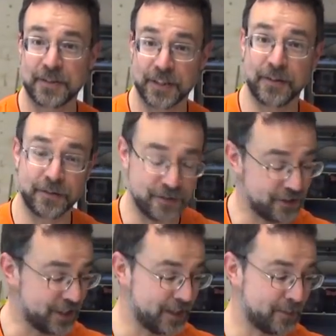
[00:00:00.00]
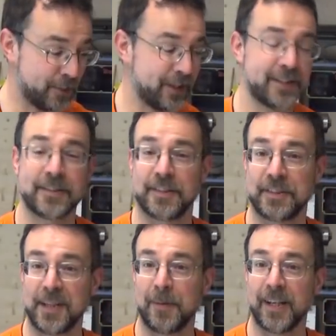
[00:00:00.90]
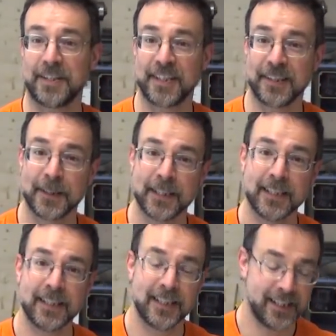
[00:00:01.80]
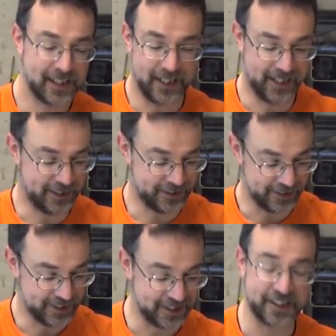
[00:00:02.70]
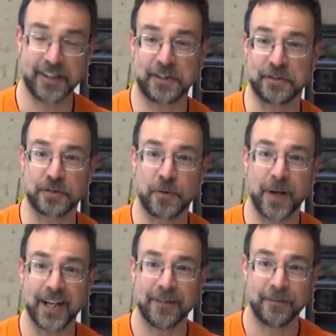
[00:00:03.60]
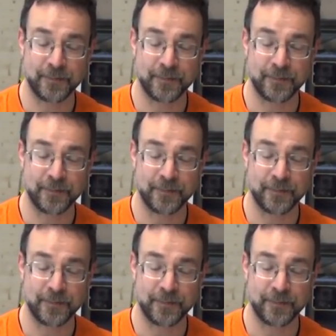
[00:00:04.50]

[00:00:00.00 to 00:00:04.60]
so the bullets are stabilizing and hitting nice and square.